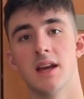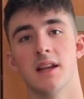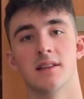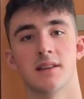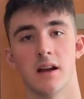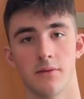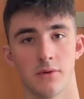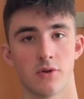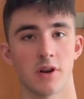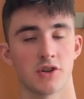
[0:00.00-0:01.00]
inside of your
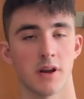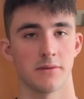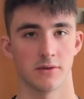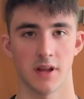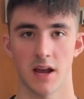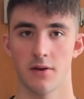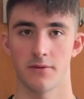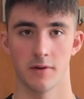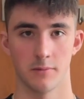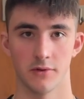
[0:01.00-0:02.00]
crankshaft so that
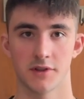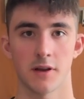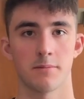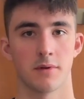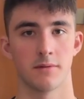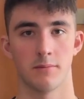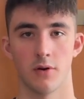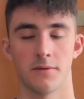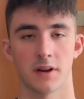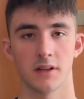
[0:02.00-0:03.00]
everything bolts up
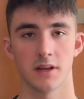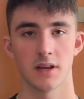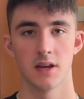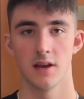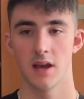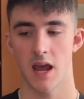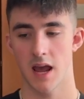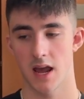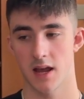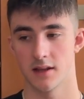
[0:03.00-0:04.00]
perfectly
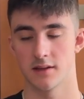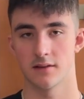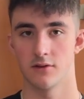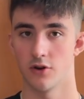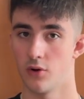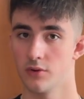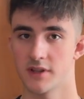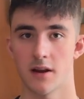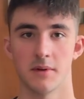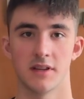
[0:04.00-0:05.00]
and your whole
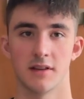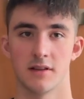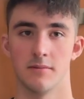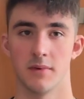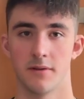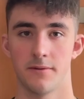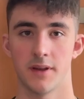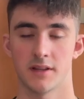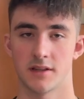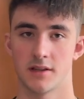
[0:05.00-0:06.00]
timing system
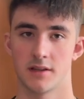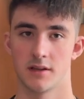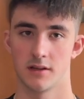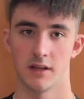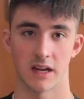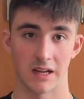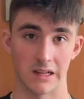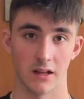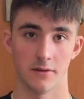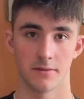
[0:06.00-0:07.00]
fits like a
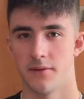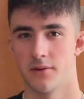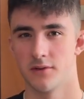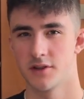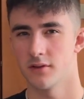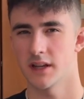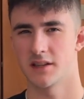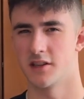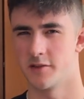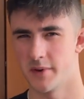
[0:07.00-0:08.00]
glove. If you're still like
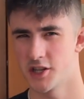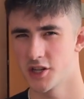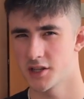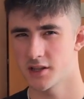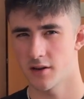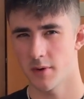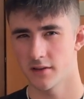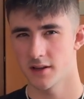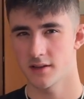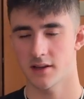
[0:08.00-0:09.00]
suspicious about
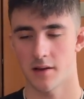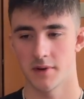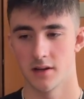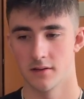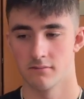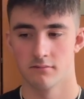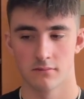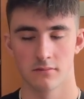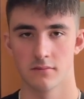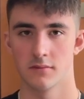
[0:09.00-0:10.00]
this, I mean,
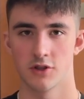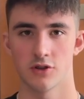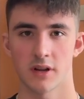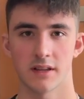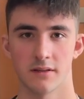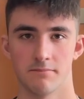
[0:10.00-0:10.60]
just look at the